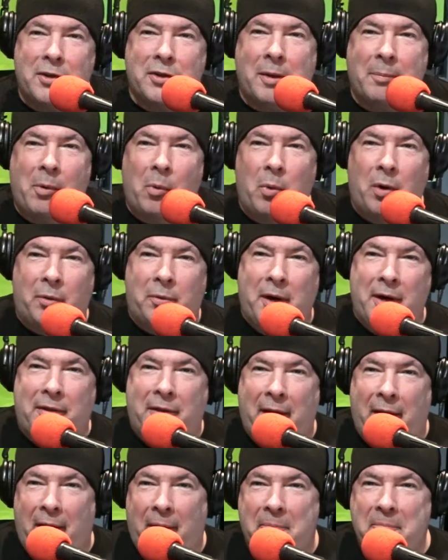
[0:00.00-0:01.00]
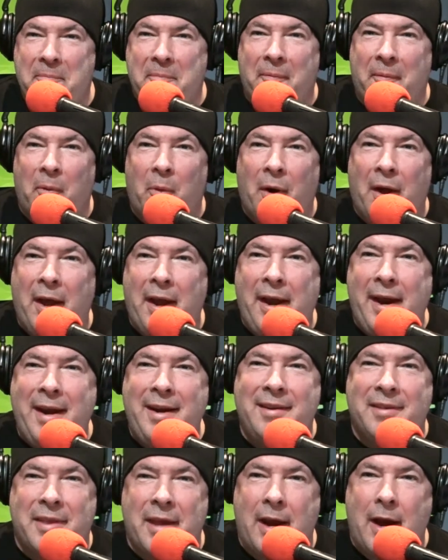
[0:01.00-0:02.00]
something to work right there. Right
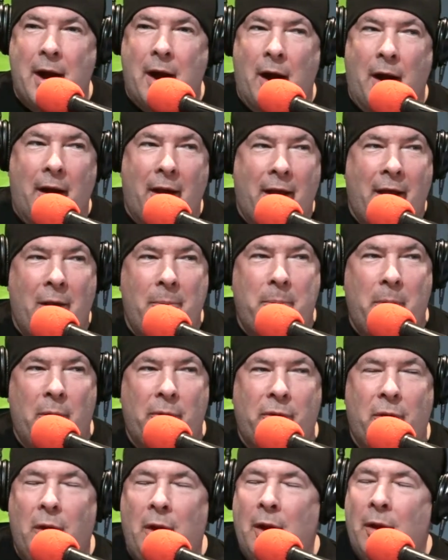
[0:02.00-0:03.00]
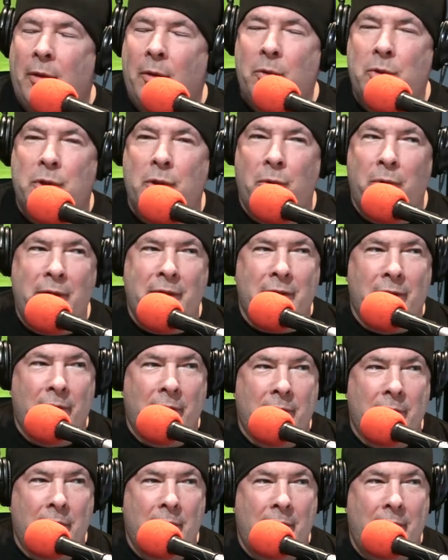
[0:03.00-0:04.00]
there. How about those unis look
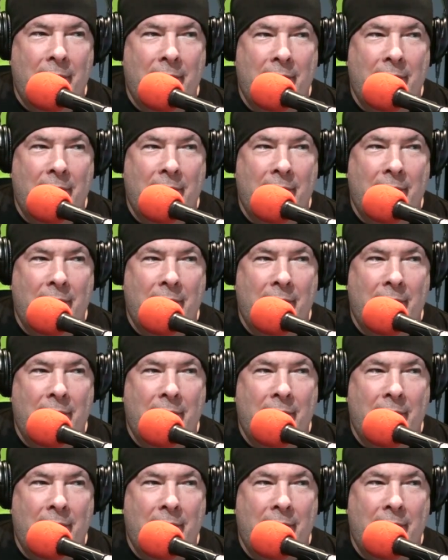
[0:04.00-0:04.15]
good?